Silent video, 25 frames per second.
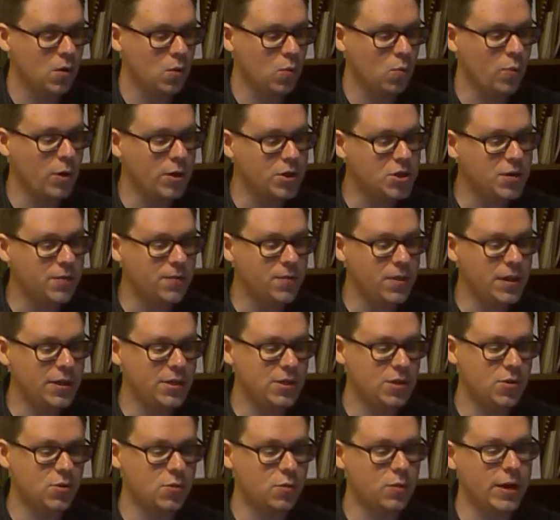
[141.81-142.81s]
Which of
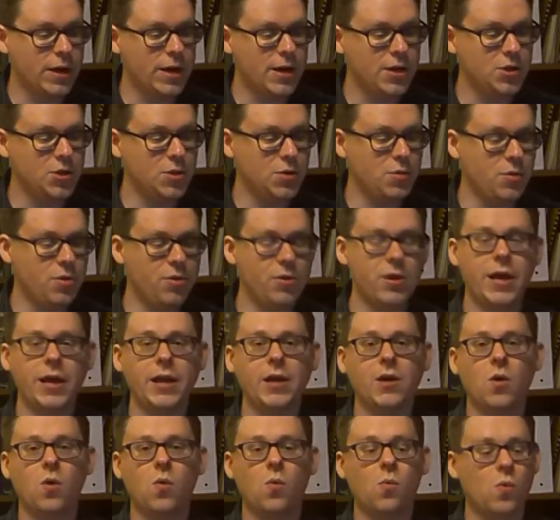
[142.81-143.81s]
these three do you
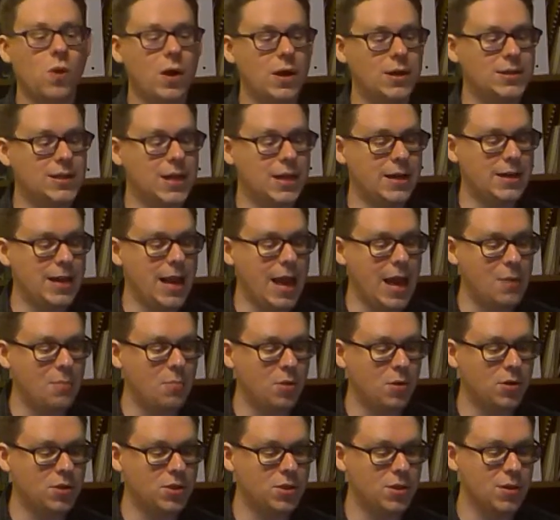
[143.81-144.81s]
think was a
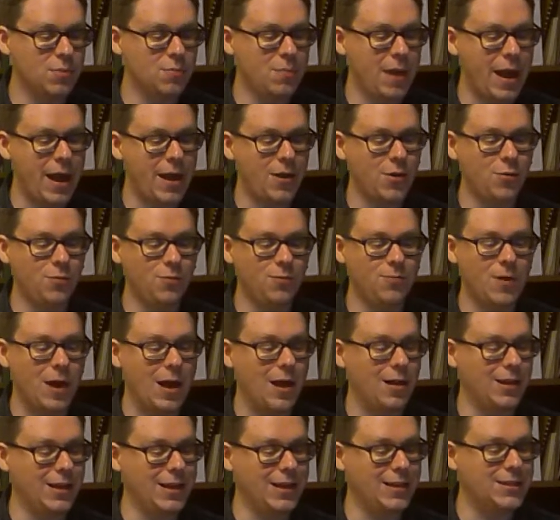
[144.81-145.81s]
neighbor to the man who
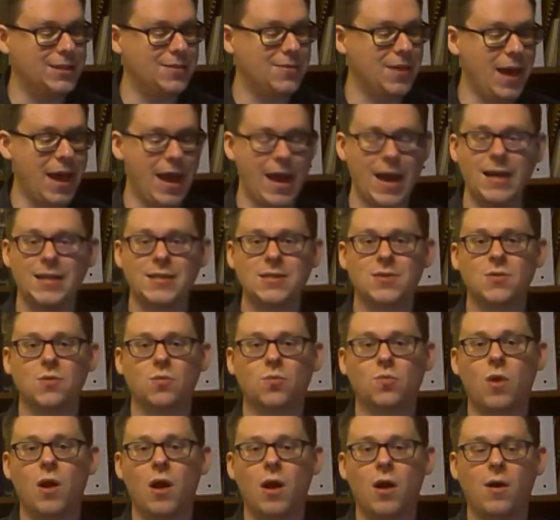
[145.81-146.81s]
fell into the hands of
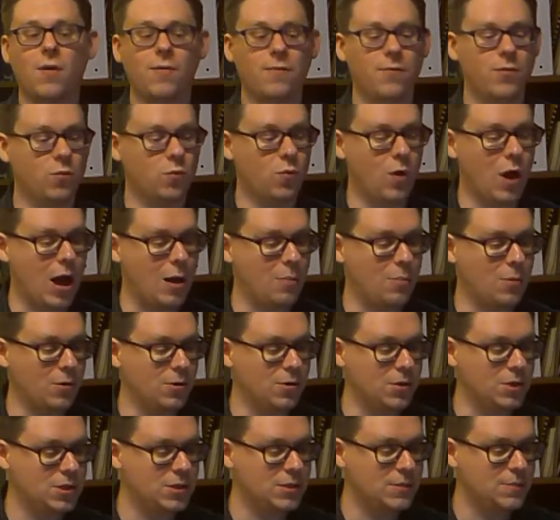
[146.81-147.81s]
the, of the
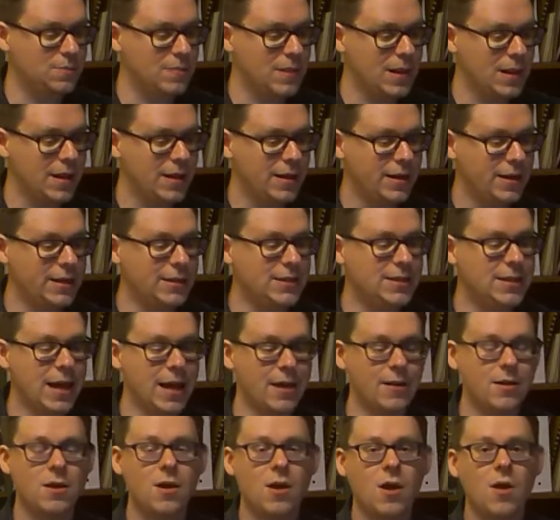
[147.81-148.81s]
robbers? He
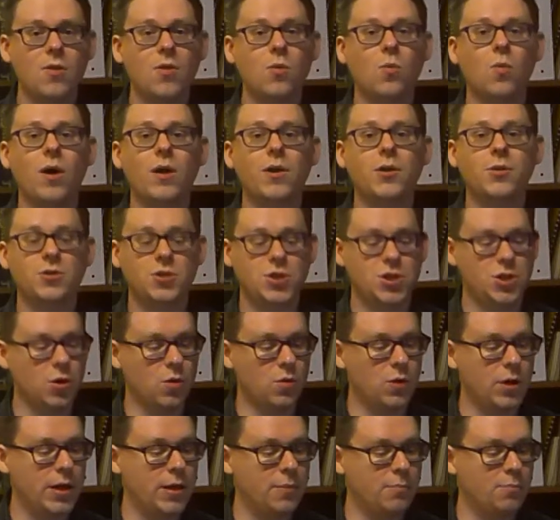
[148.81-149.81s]
said, The one who
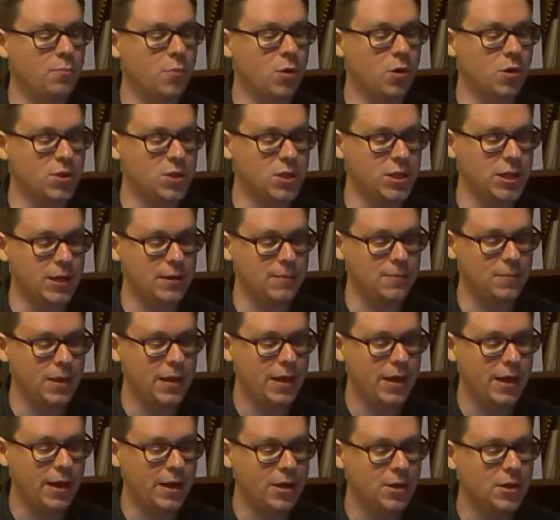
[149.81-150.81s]
showed him mercy.
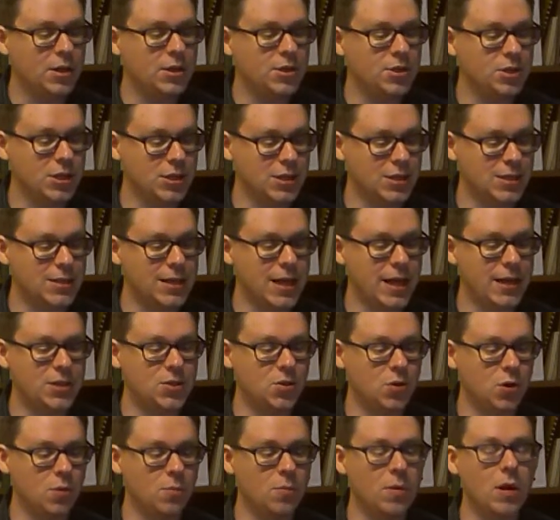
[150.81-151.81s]
Jesus said
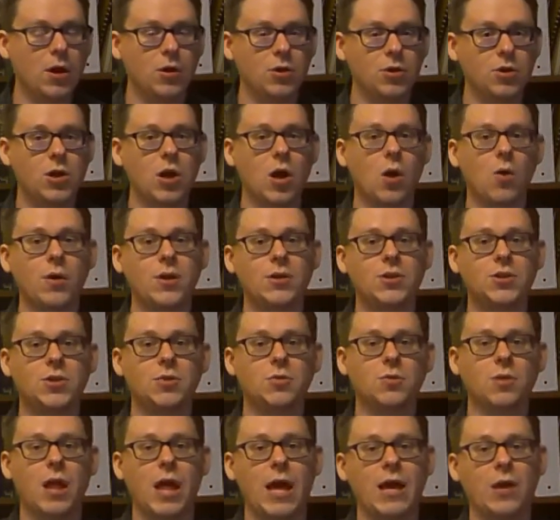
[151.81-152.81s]
to him, Go and
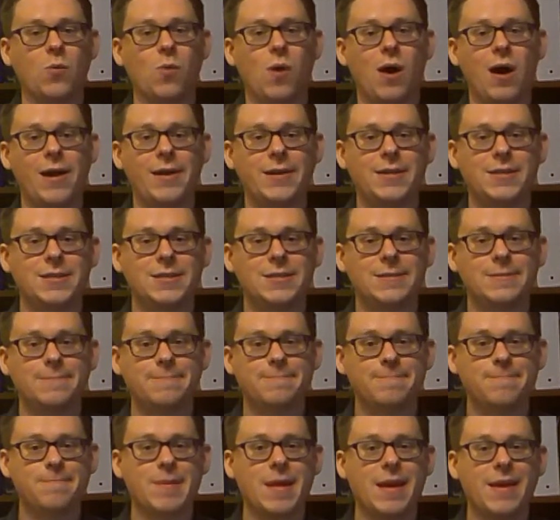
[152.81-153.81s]
do likewise.
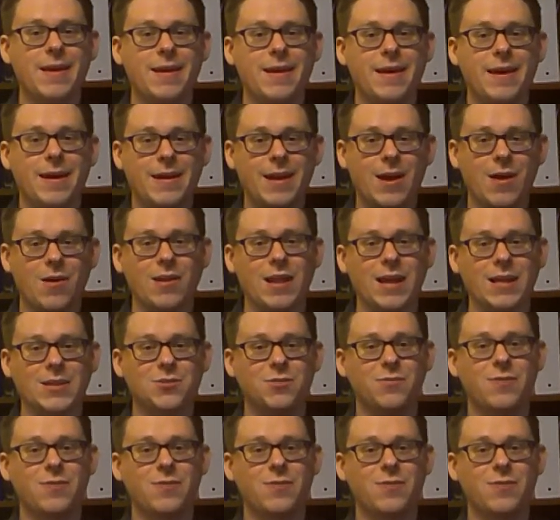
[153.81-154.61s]
And now I'd like to